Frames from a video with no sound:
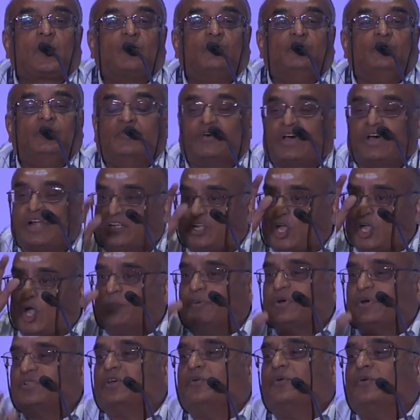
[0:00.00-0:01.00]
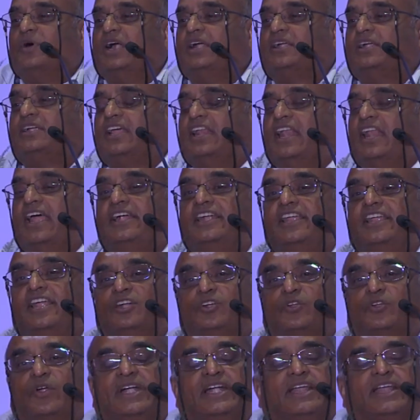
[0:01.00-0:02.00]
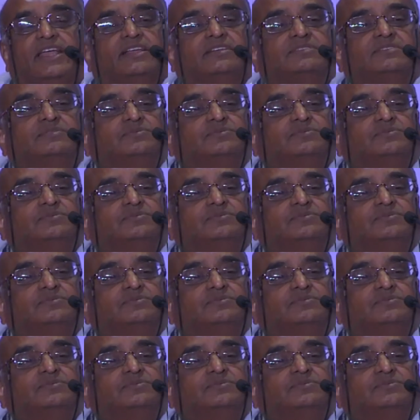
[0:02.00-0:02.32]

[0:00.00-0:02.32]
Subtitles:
We were top of the world till 1820.